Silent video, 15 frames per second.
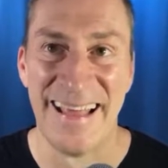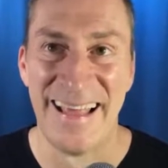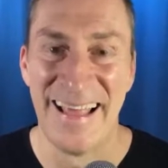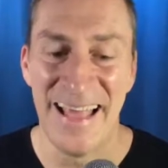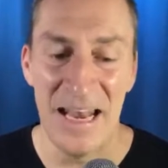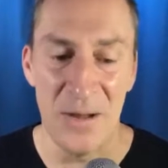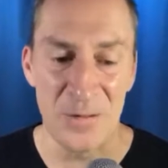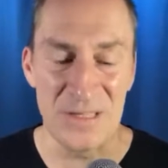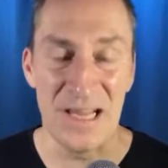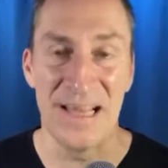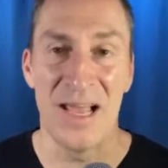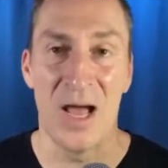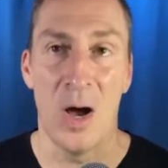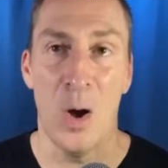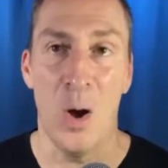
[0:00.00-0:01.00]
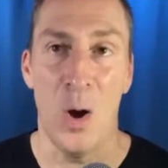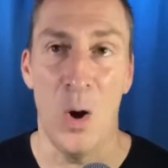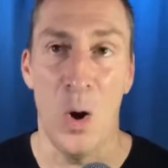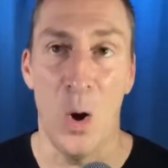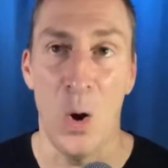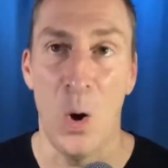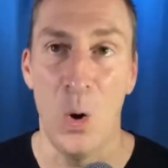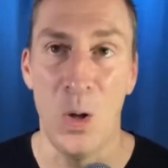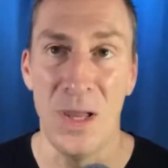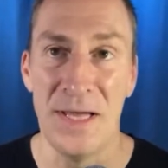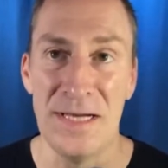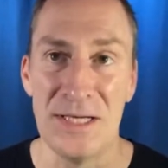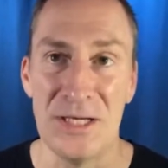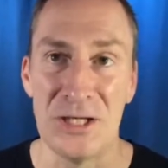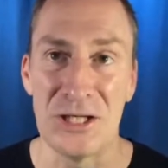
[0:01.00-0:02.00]
I was like, holy
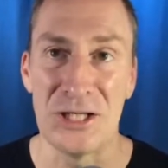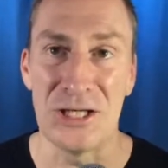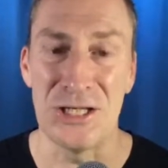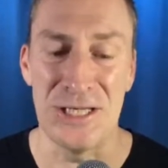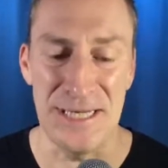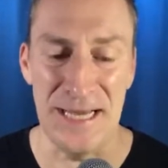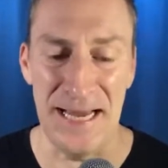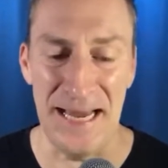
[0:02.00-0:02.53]
shit.